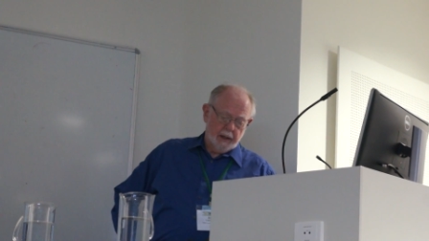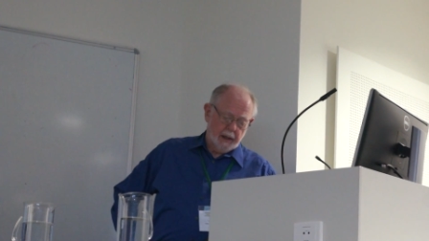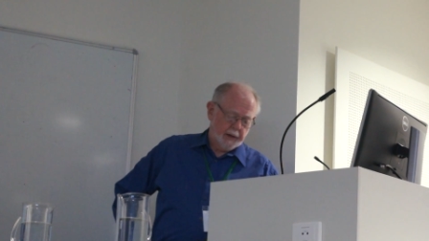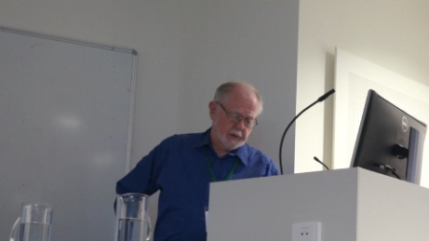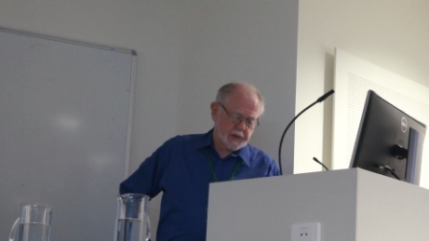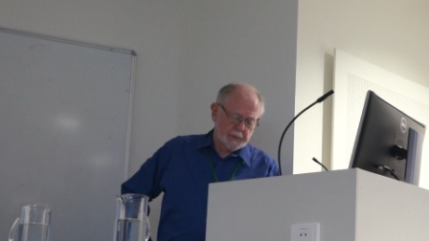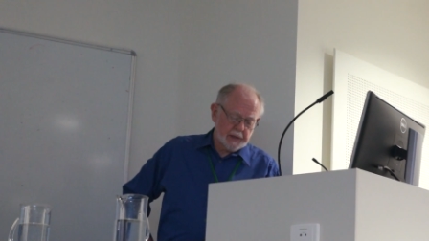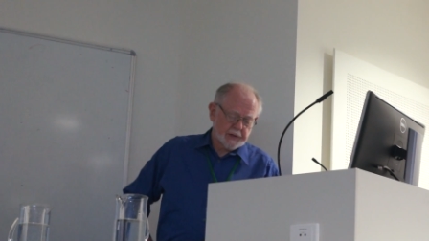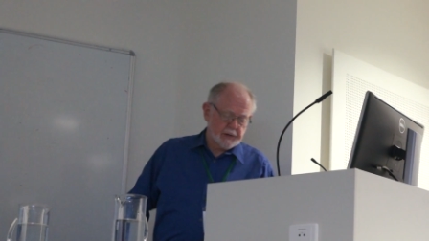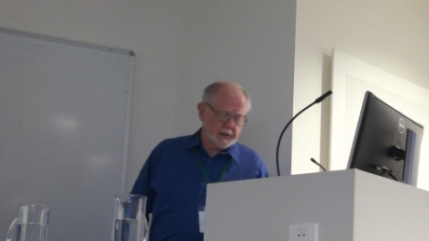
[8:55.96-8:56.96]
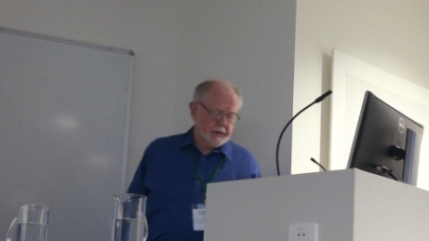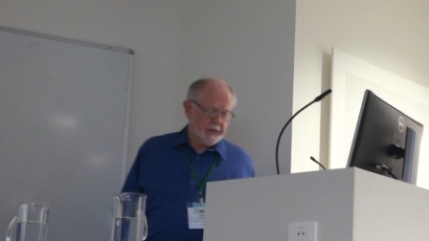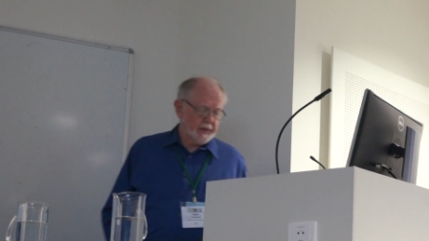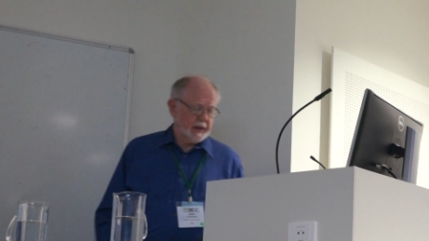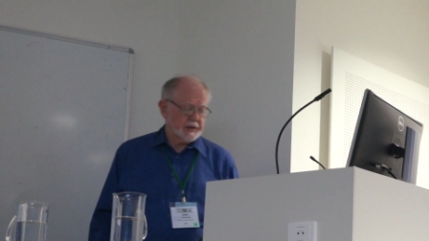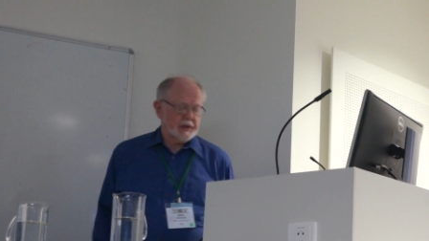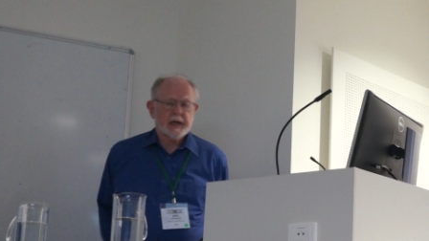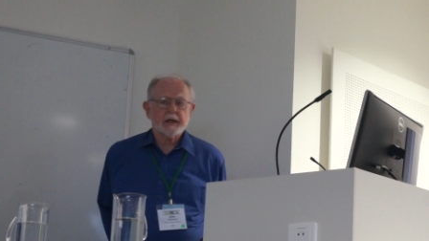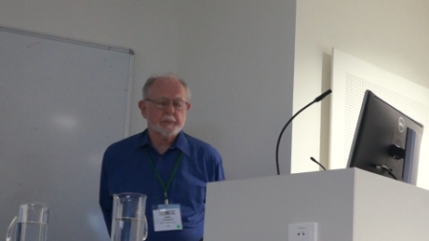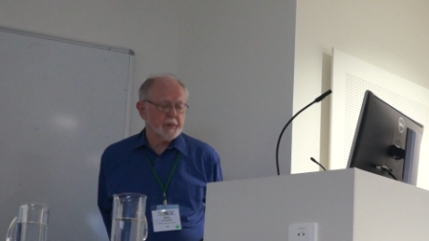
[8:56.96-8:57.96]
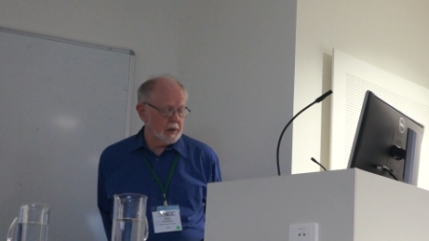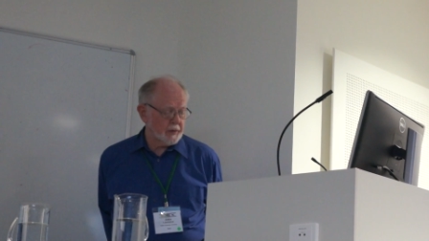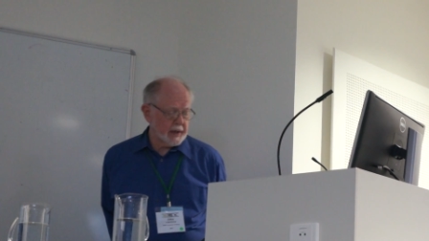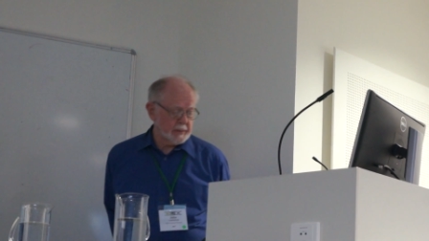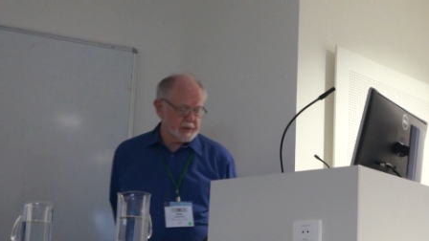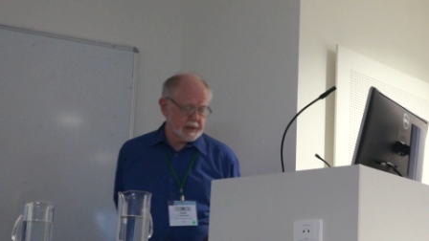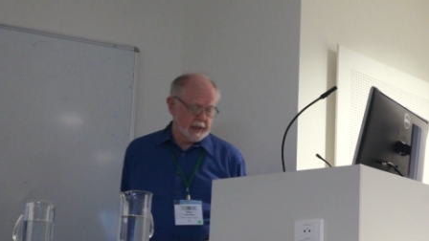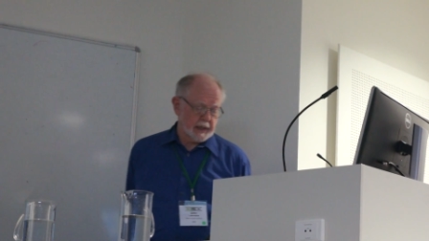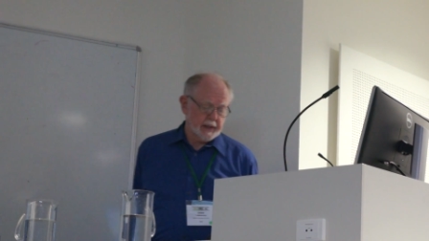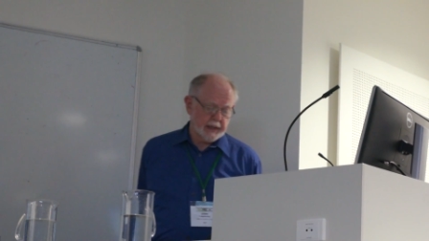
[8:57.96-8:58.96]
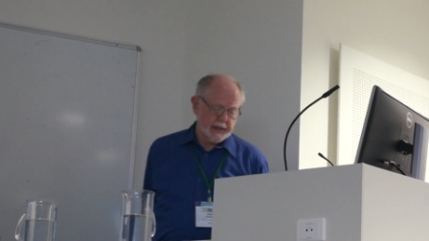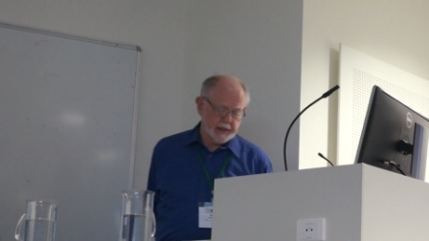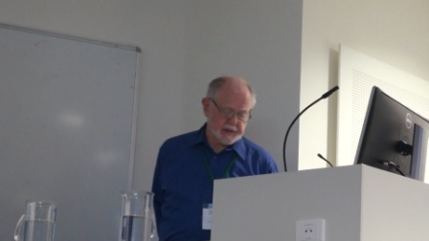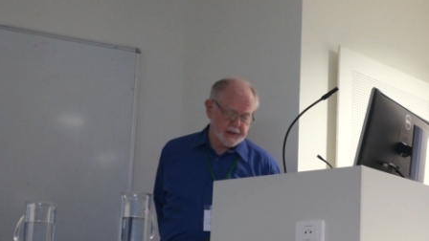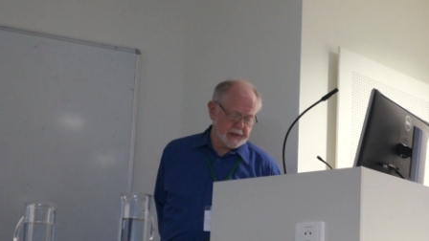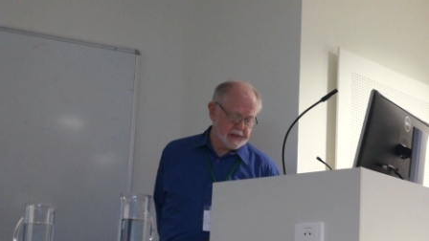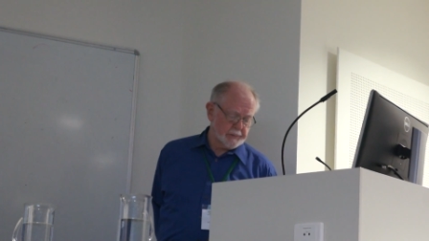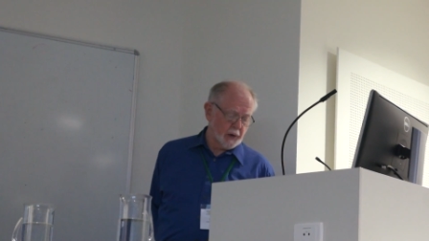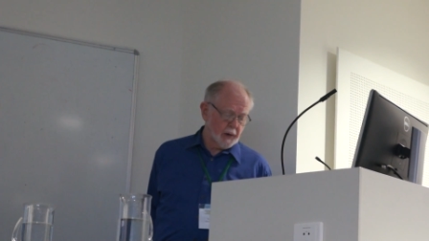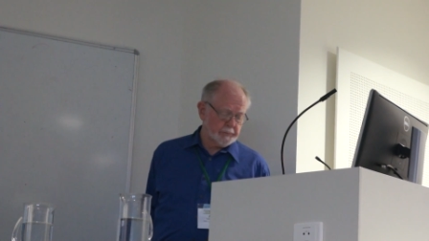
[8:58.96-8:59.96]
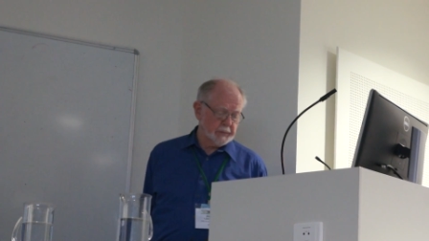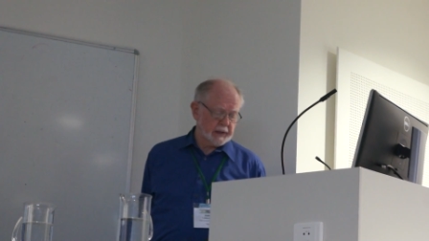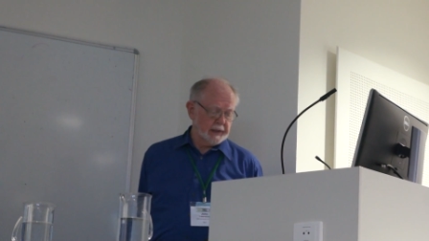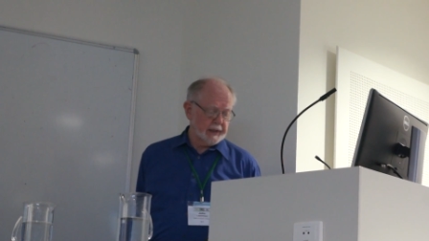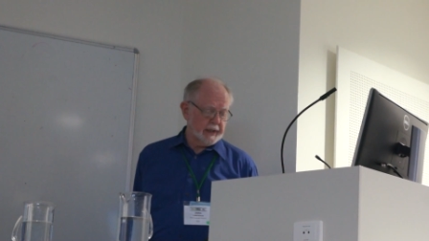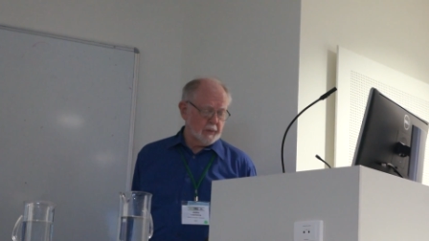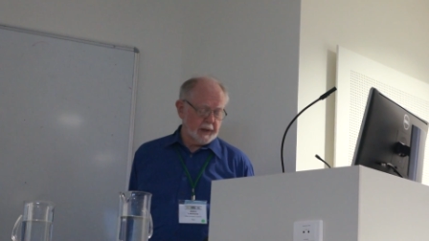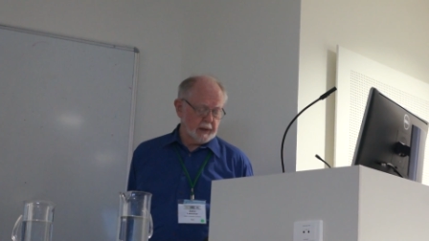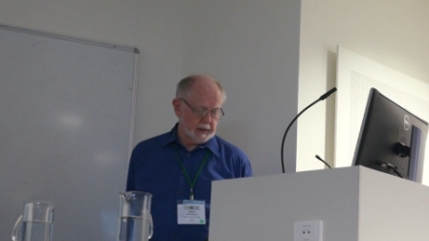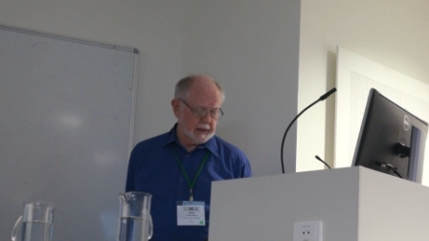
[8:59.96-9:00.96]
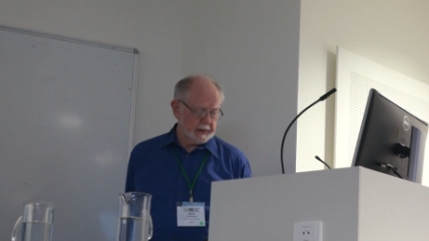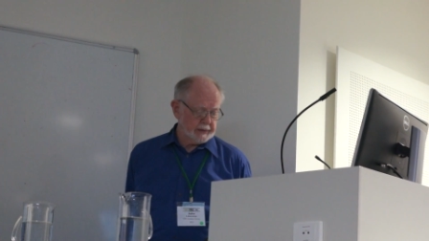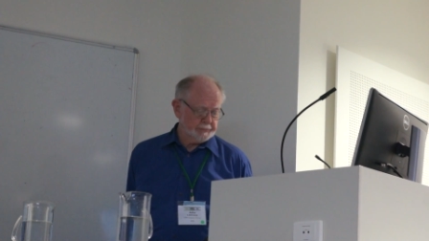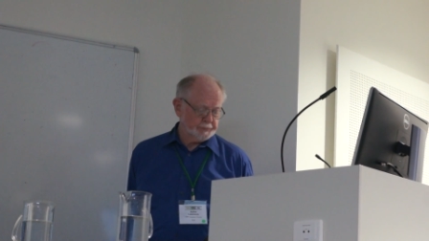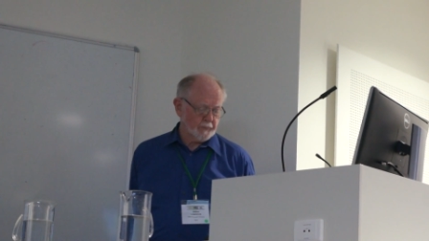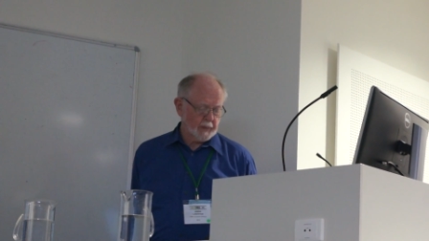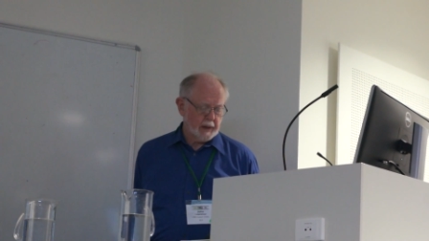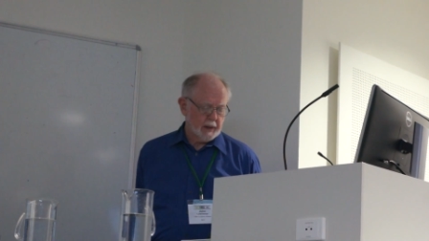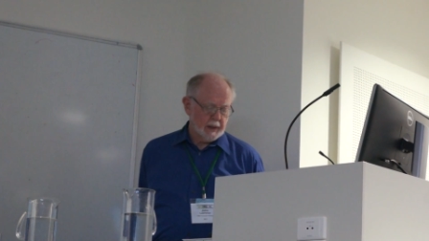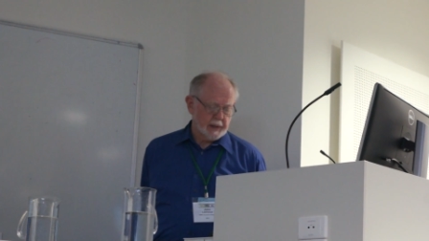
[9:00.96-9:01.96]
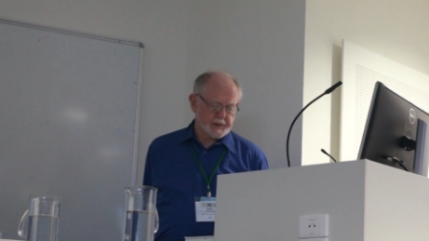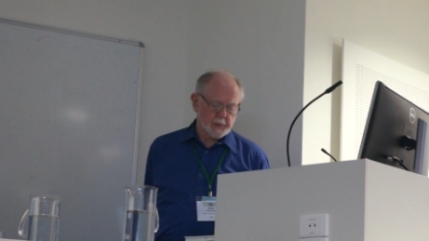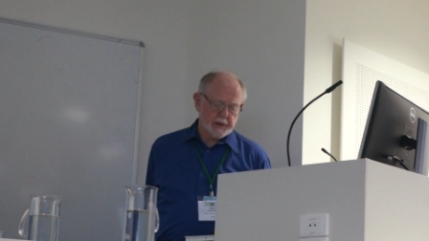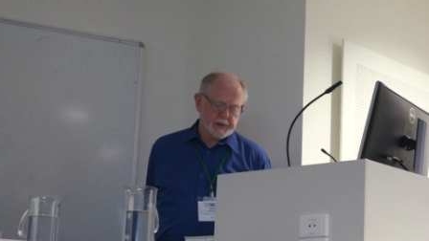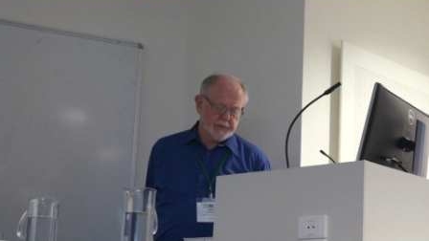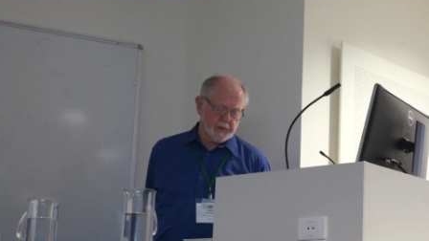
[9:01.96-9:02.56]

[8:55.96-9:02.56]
I also mentioned phylogenetic programs like N86, Hawk, Maclay, Winclata, as well as a